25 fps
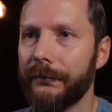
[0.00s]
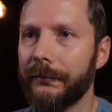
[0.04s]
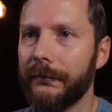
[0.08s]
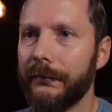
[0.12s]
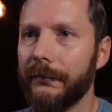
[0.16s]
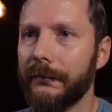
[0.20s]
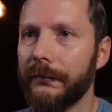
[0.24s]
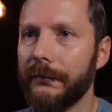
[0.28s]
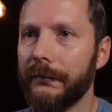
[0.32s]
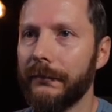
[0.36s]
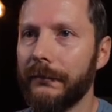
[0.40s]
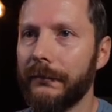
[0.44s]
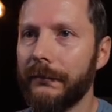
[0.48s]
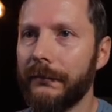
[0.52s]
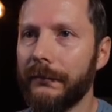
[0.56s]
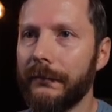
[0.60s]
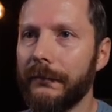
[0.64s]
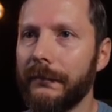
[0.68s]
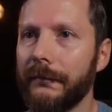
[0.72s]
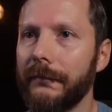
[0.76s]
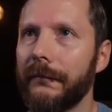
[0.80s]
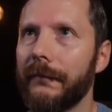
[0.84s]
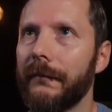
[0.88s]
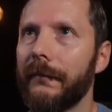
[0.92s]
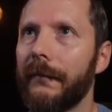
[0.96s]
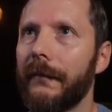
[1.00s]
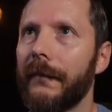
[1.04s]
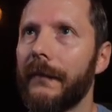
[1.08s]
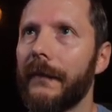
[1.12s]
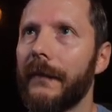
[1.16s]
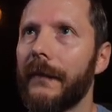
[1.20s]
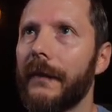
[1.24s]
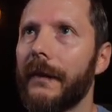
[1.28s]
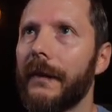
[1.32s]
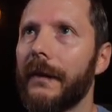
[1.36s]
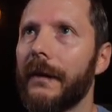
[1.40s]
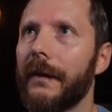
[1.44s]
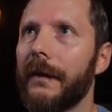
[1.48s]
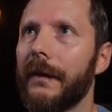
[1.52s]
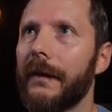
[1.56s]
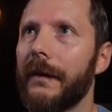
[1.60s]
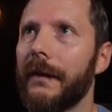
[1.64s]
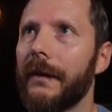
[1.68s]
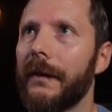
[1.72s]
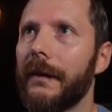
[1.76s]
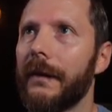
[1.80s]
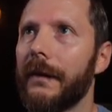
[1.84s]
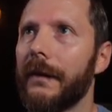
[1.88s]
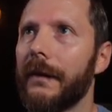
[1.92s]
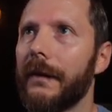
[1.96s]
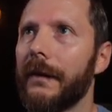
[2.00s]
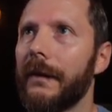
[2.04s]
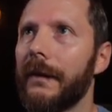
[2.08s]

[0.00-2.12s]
(silence)